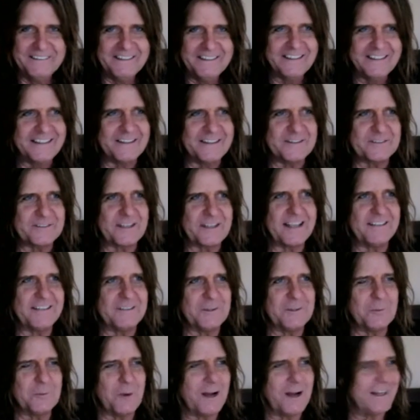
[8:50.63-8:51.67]
He's
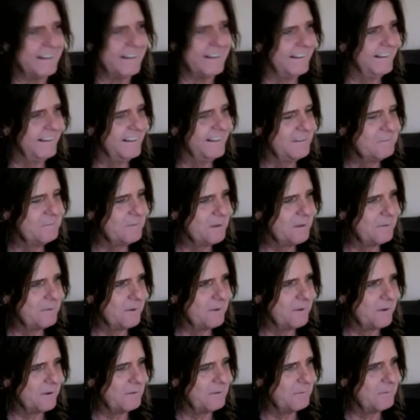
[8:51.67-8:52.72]
81. Maybe
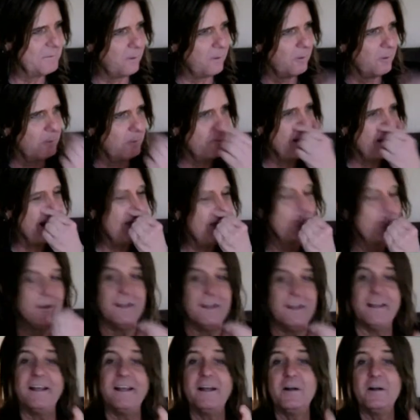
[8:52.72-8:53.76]
not. Or
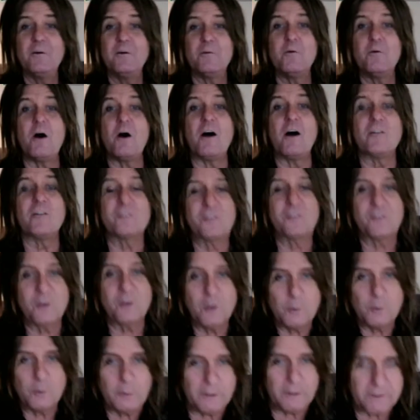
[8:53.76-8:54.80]
maybe Rod
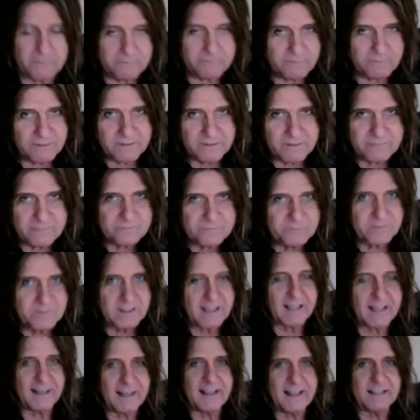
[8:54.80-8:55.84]
Stewart.
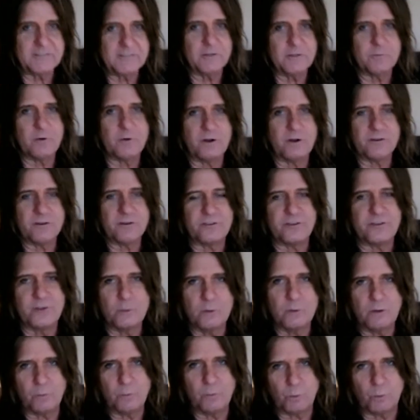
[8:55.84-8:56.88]
I like the Rod
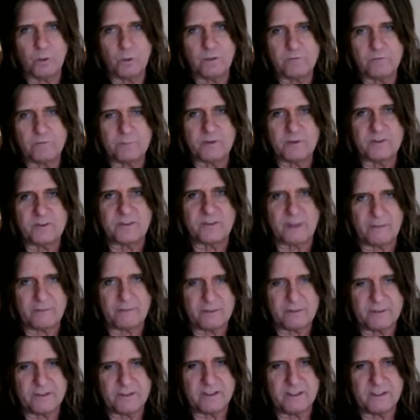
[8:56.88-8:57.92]
Stewart work from the
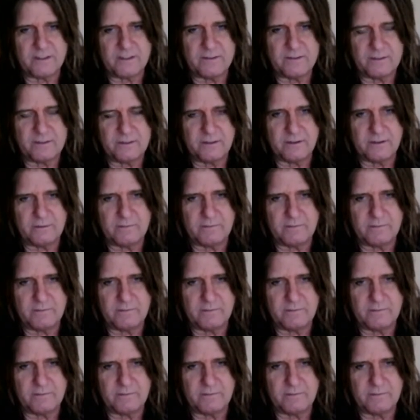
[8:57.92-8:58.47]
70s.